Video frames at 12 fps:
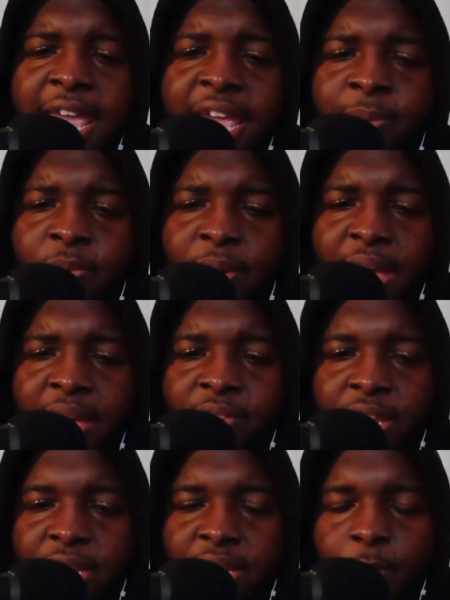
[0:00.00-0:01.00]
If you have
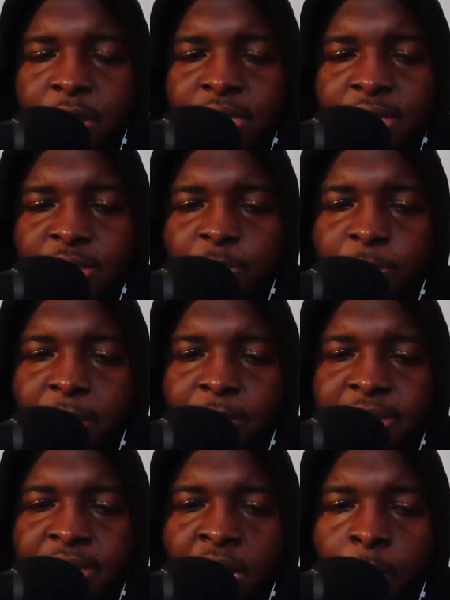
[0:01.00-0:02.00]
any questions, or maybe
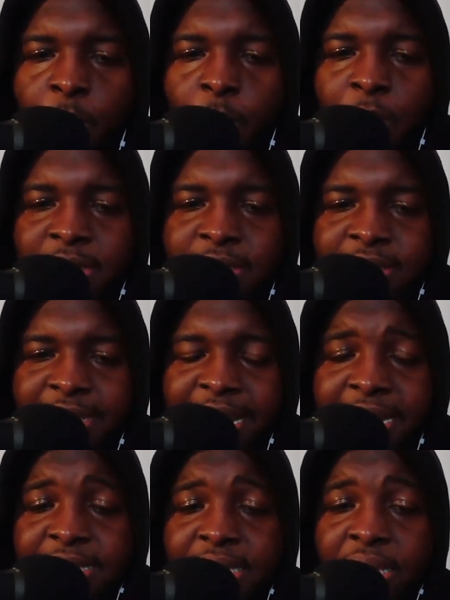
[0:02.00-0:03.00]
something wasn't
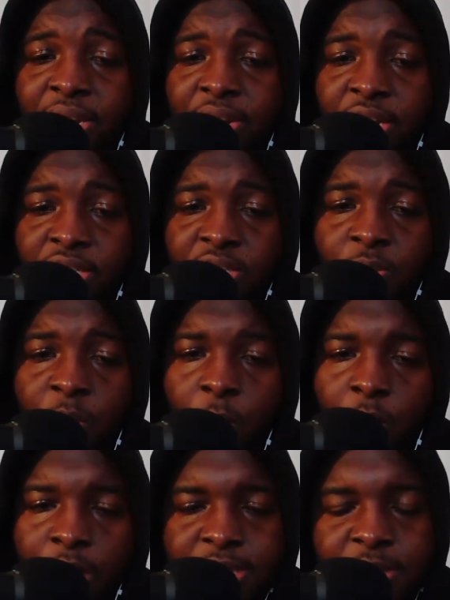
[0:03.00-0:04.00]
as clear as you would
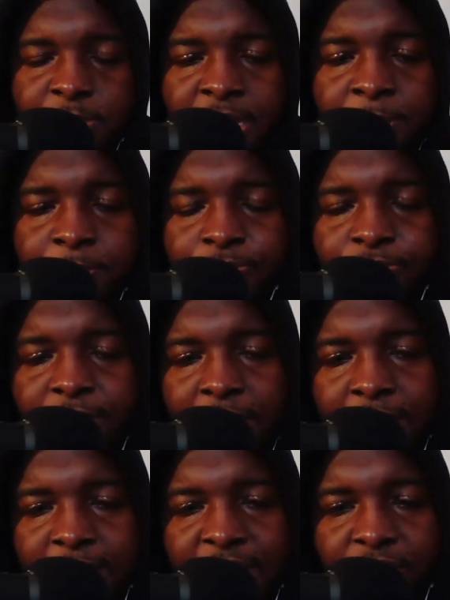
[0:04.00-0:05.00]
want it to be,
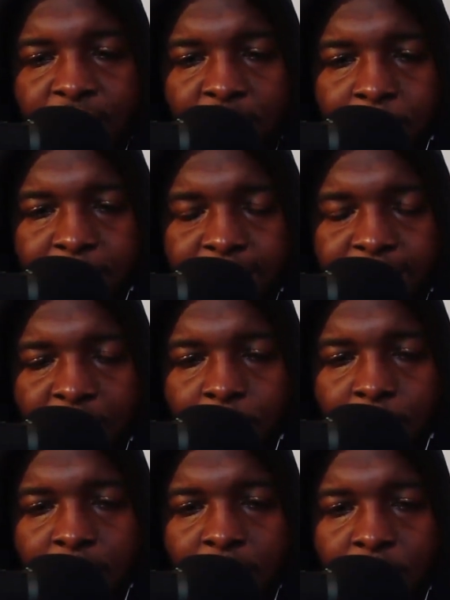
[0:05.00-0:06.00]
leave a comment down
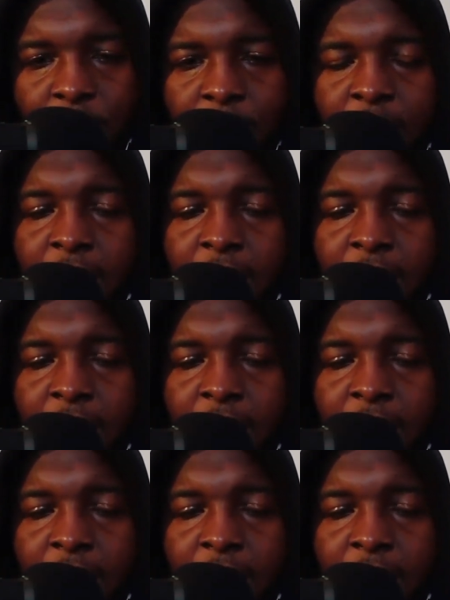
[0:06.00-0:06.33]
below.